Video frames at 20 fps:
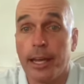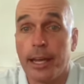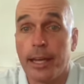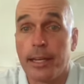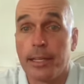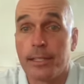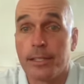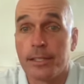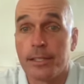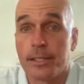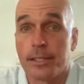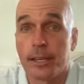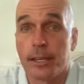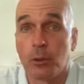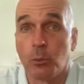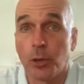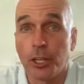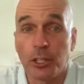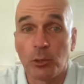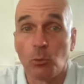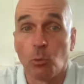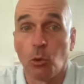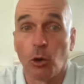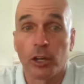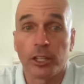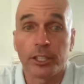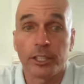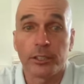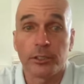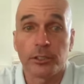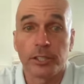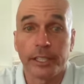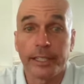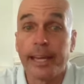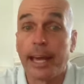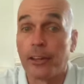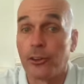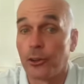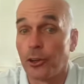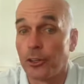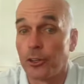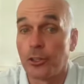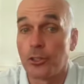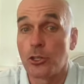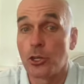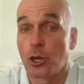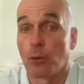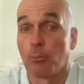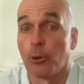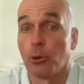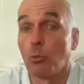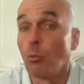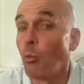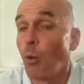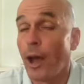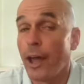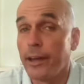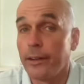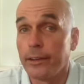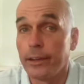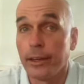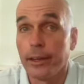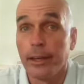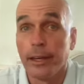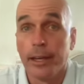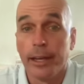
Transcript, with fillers: and uh, we can work together to determine when